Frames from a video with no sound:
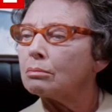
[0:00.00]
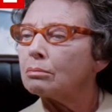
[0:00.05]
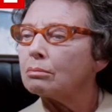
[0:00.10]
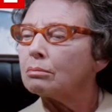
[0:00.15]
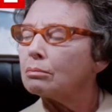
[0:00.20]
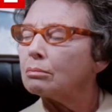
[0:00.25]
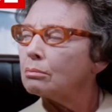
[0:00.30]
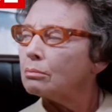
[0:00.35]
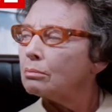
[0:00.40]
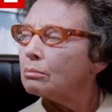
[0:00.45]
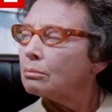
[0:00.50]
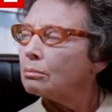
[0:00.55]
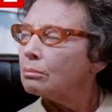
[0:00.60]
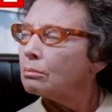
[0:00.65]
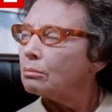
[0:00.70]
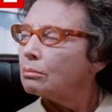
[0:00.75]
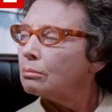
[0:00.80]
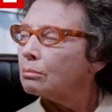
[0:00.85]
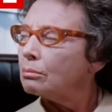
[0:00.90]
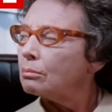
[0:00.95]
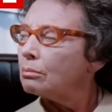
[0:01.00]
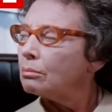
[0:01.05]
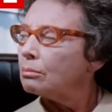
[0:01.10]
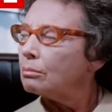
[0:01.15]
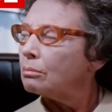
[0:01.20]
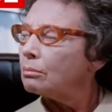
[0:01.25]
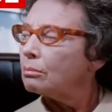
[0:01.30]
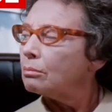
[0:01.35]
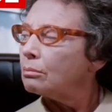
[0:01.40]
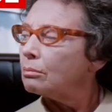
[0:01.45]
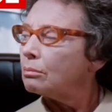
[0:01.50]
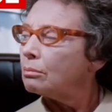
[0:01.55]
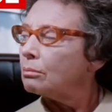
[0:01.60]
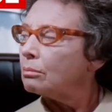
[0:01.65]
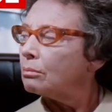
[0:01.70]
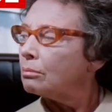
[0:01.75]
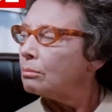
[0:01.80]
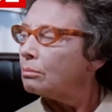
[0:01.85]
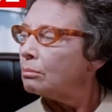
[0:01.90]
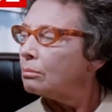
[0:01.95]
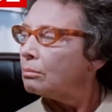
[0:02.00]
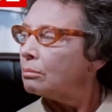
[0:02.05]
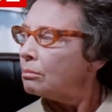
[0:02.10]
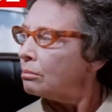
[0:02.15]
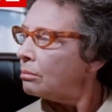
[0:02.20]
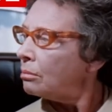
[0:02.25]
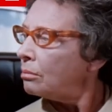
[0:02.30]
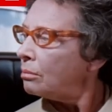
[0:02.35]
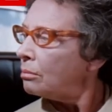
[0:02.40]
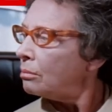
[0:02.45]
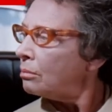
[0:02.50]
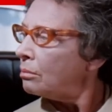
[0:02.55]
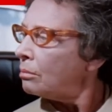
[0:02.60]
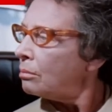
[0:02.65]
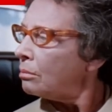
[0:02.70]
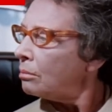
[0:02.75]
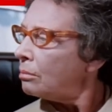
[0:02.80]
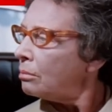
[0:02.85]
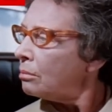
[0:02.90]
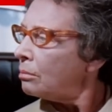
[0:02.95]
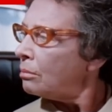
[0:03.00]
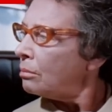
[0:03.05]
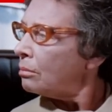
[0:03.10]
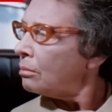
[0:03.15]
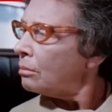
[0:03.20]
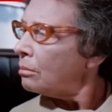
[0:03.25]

(not speaking)